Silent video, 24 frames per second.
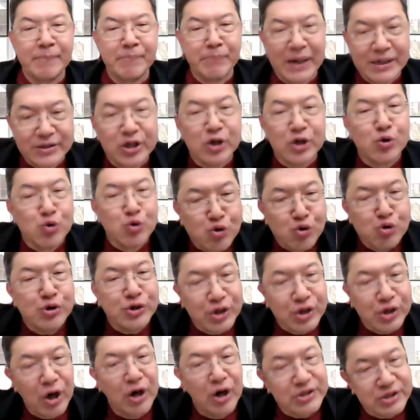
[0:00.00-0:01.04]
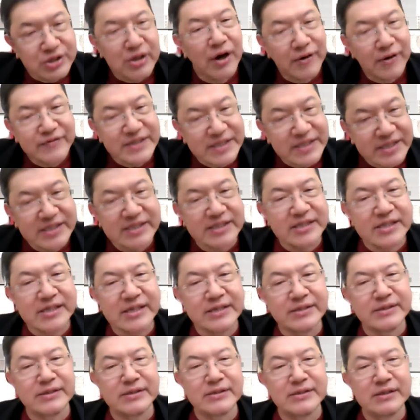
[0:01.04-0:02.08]
but the root cause of
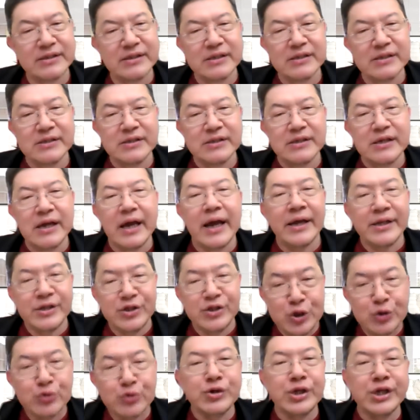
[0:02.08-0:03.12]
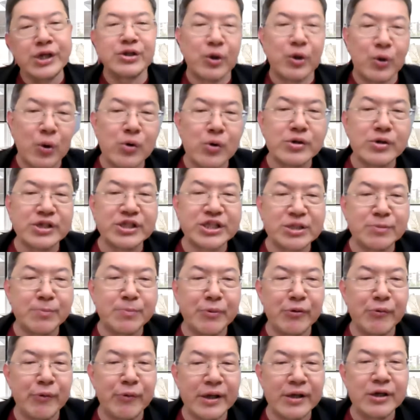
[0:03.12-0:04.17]
sin. And you need the Holy
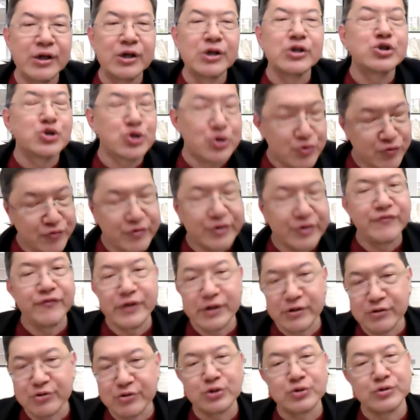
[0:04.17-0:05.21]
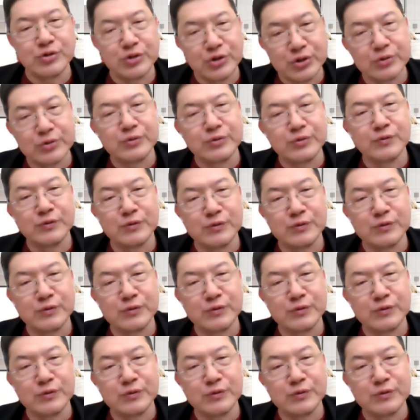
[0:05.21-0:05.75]
Spirit to reveal to you.